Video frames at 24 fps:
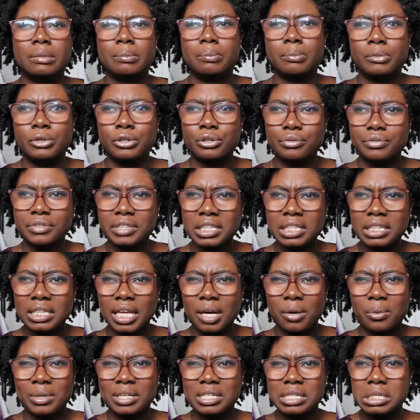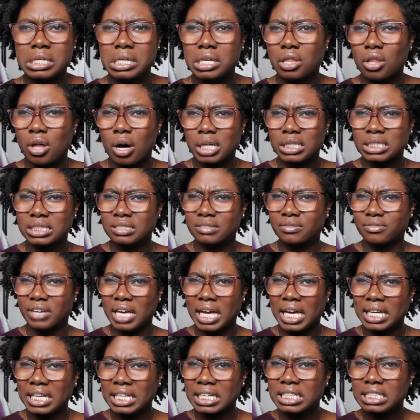movie they went to Las
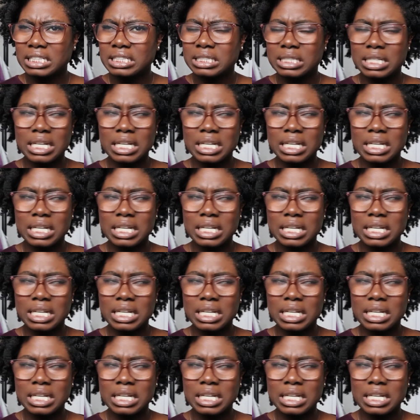Vegas,